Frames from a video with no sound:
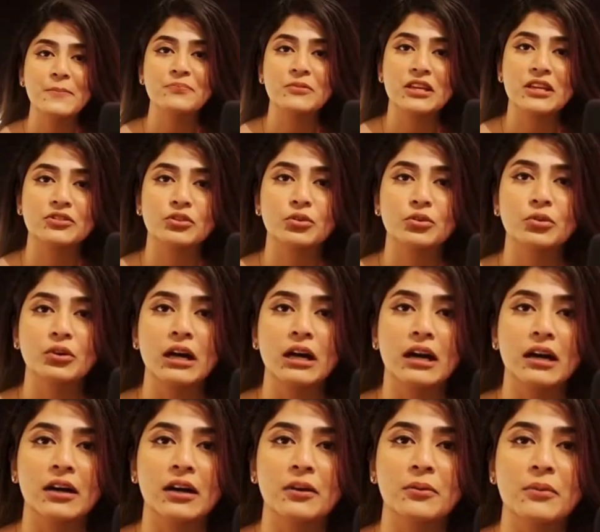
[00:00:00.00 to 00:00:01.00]
So
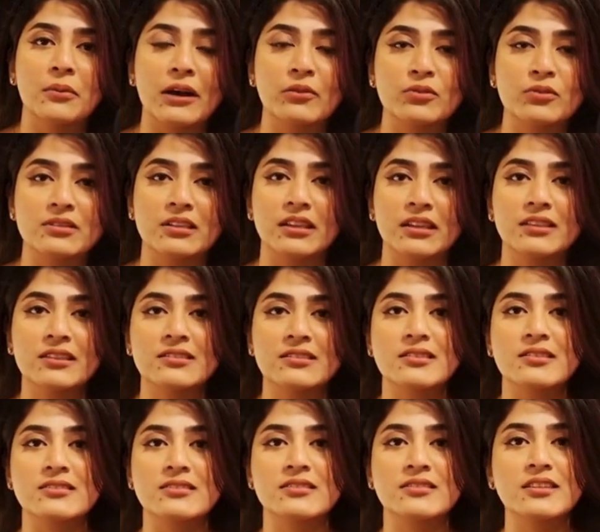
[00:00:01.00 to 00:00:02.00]
I would say this
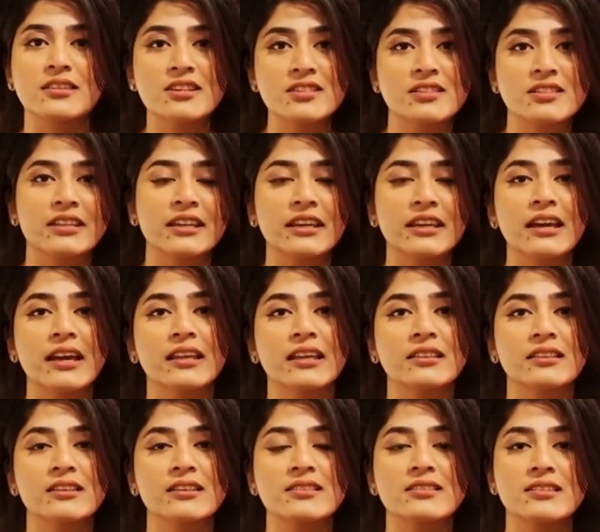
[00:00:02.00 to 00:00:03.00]
is surgery and
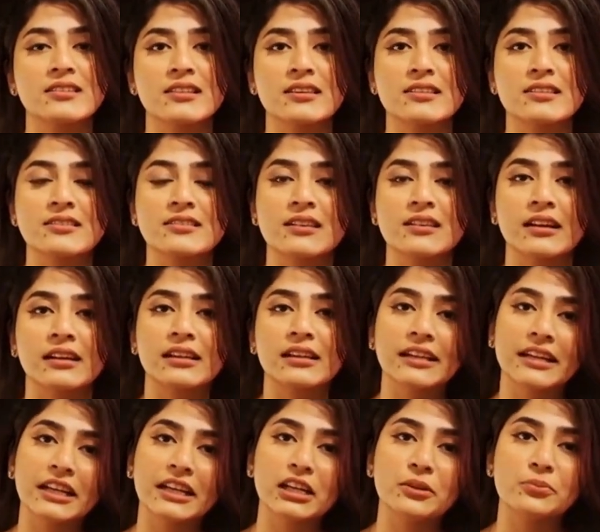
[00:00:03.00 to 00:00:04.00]
this is a
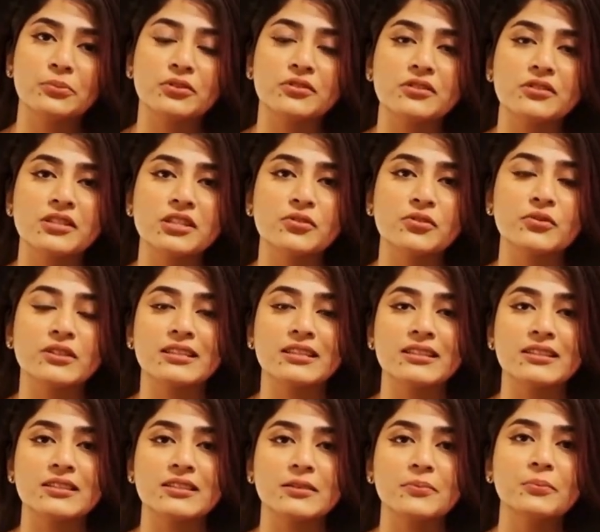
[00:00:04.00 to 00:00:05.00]
clinical procedure which
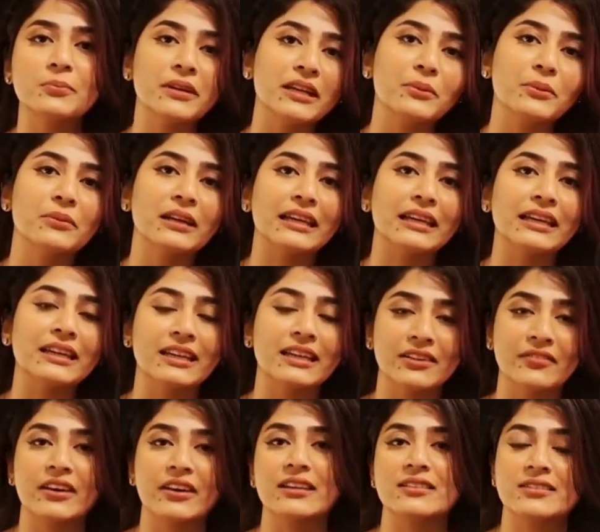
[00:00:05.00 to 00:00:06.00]
is minimally
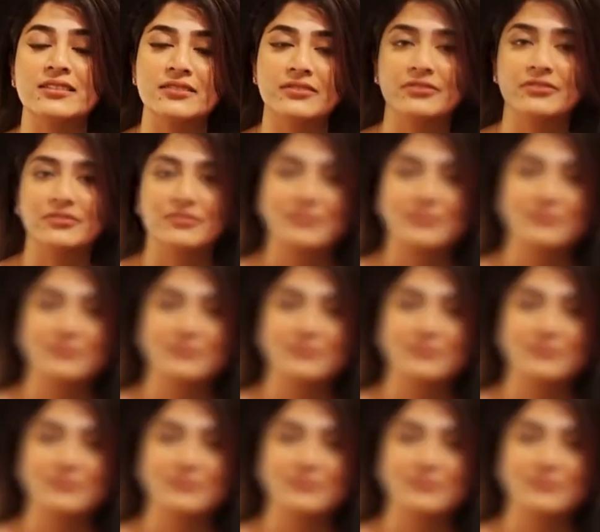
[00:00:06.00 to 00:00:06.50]
invasive.